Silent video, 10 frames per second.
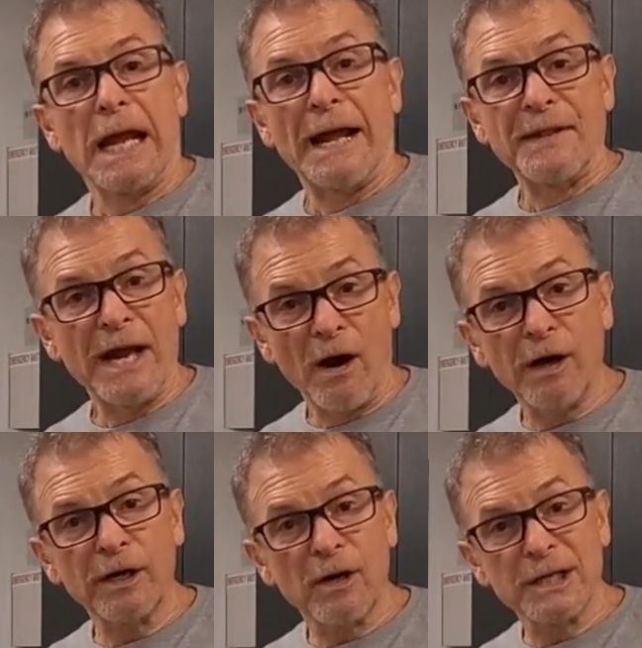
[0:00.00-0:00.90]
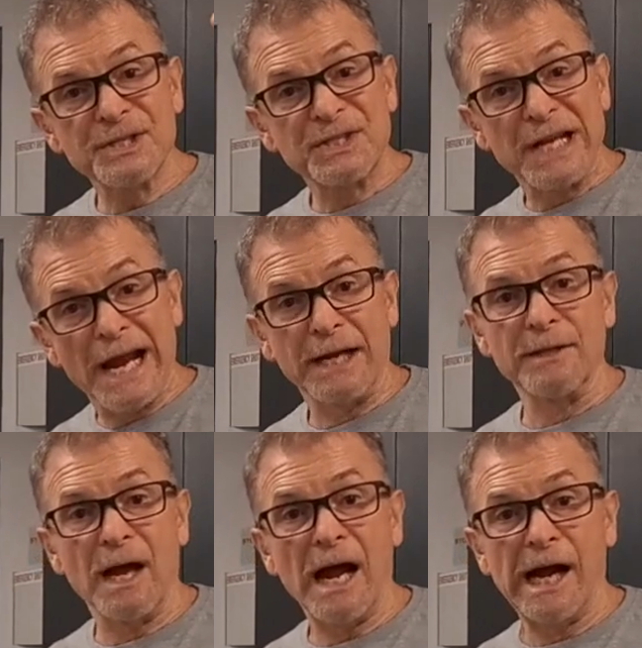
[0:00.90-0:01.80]
And they aren't going to stay in
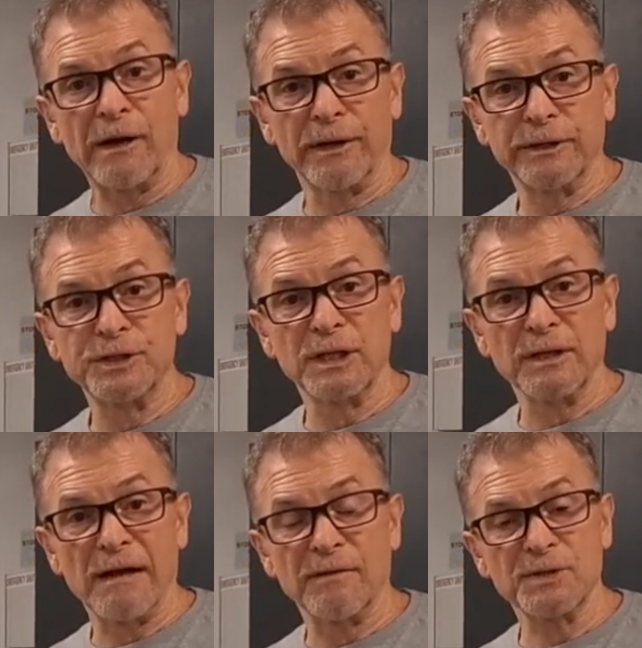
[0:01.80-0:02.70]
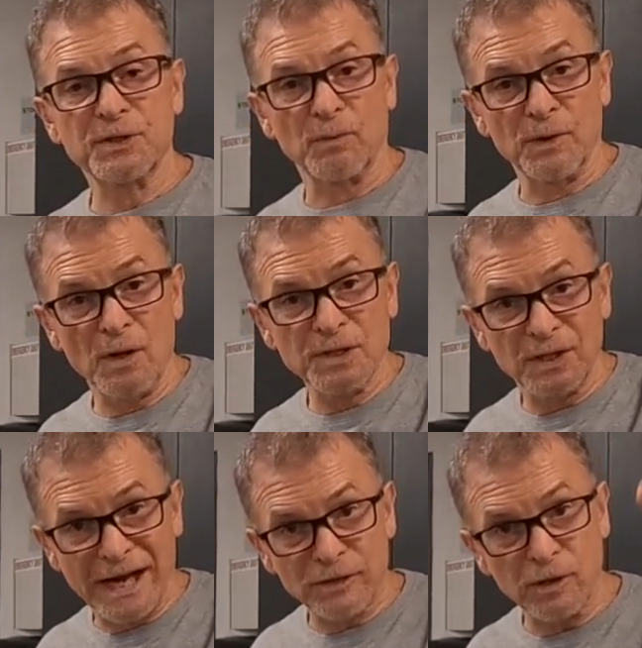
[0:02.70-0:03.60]
the higher energy level. So when those
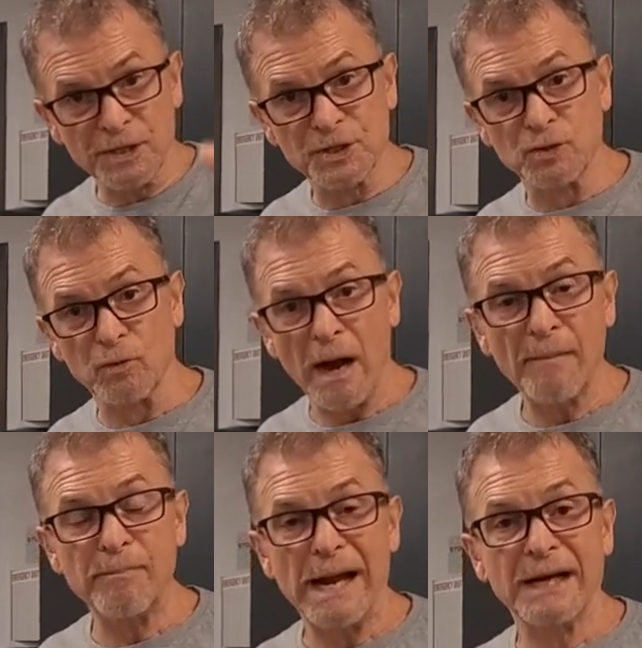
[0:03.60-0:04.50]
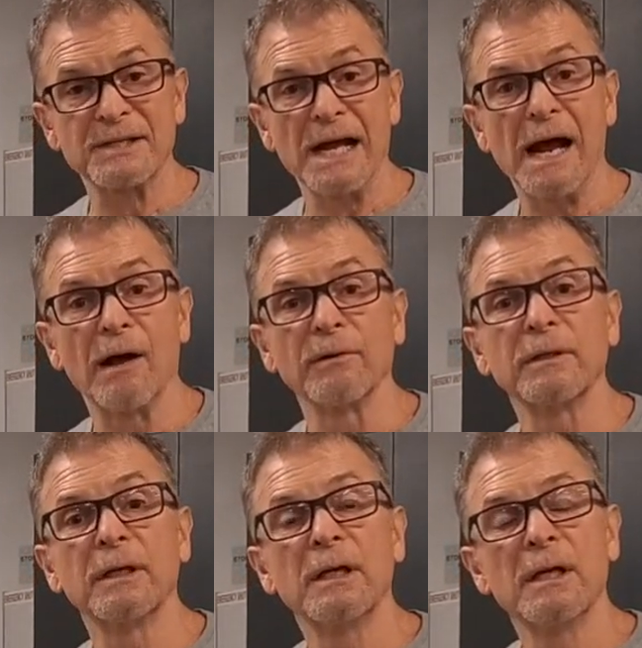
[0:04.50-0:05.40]
electrons drop back down,
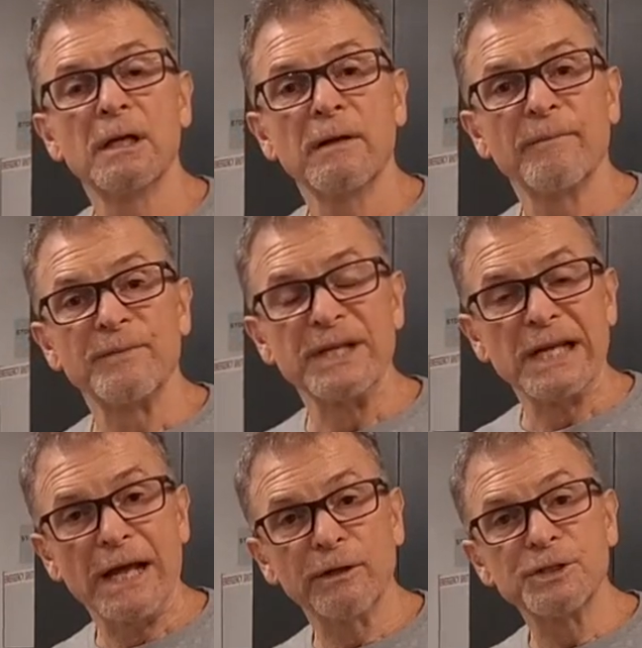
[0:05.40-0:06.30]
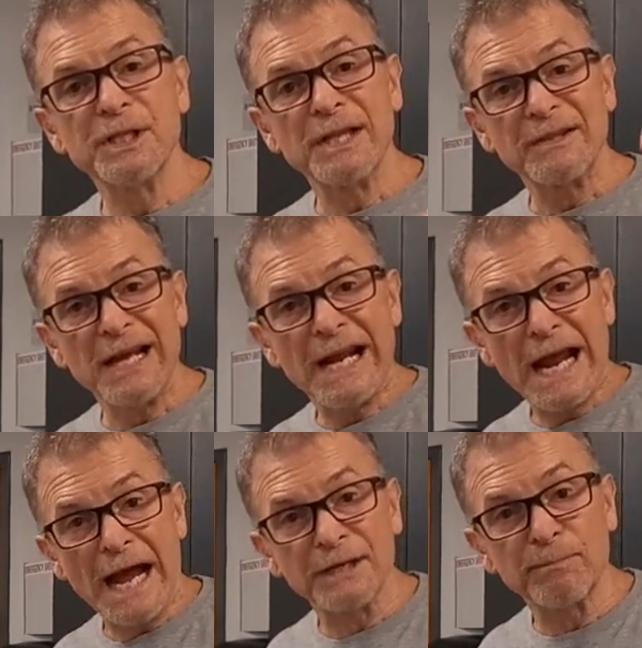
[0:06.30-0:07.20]
the energy that they
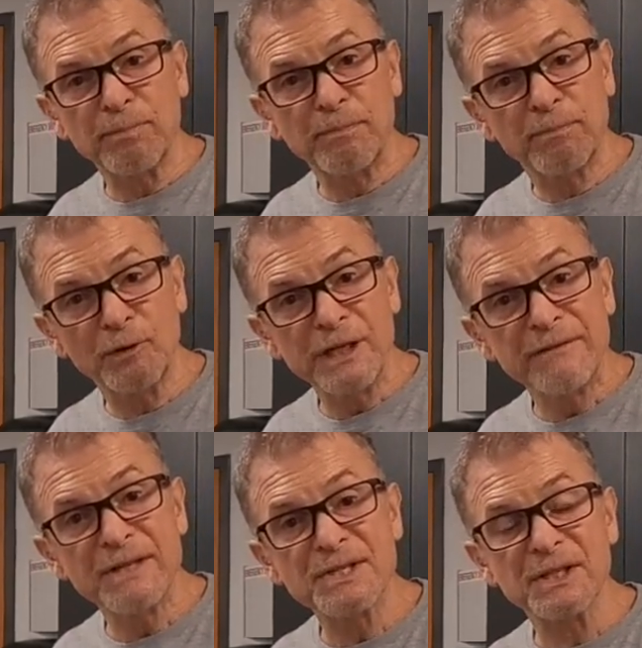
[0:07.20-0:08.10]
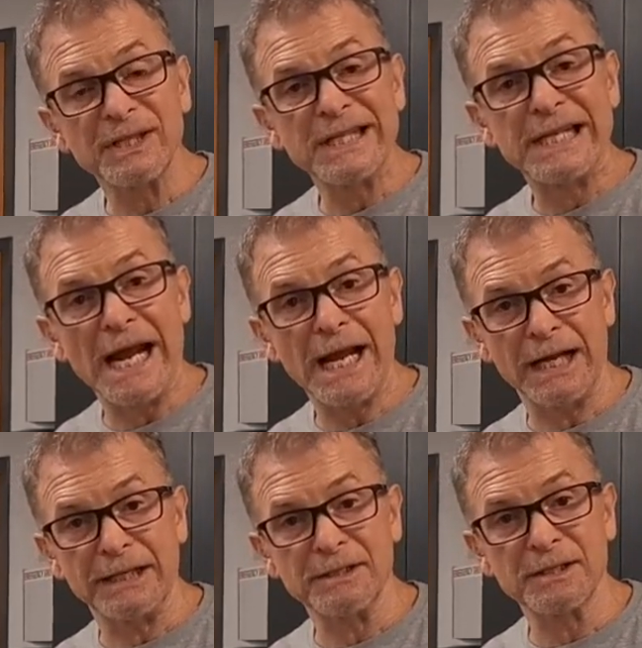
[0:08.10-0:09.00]
had previously
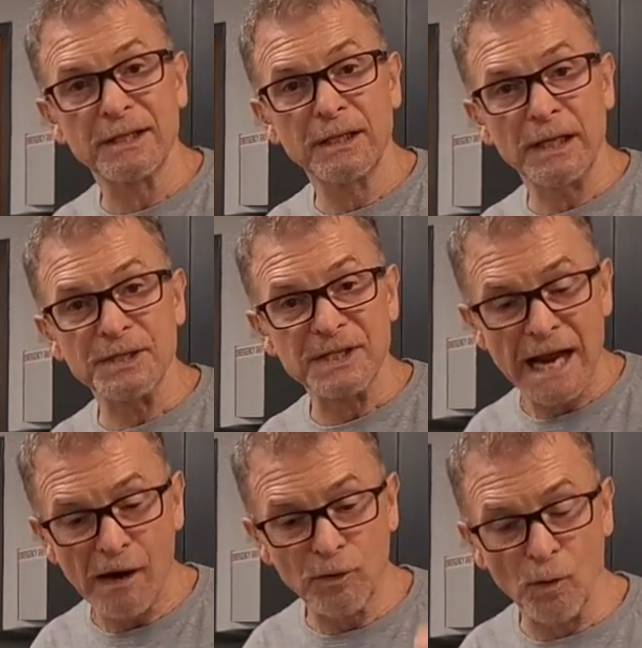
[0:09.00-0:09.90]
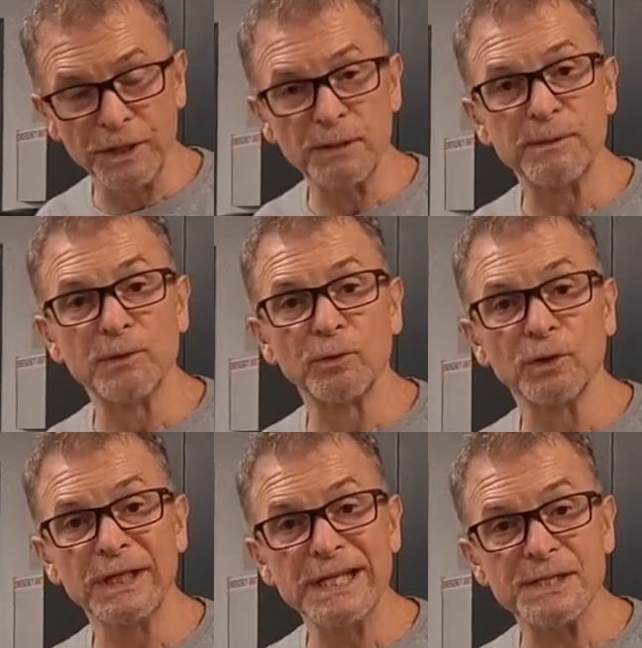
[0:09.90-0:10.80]
gained is now going to be
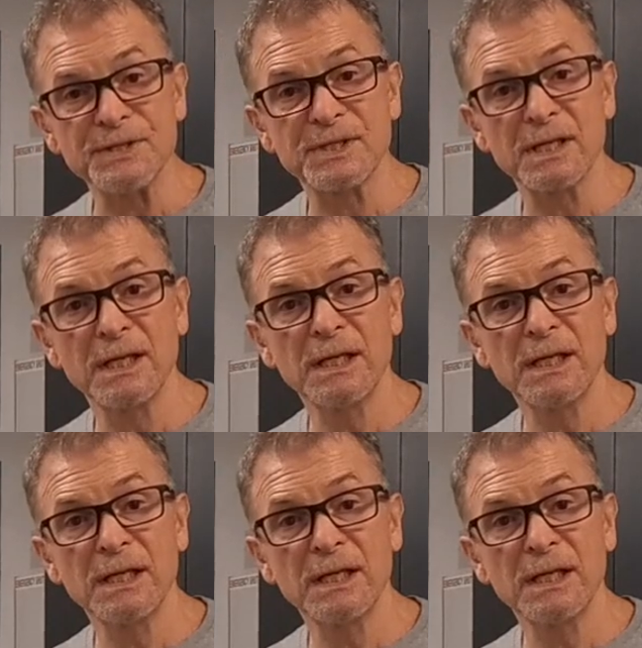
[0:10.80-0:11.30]
released.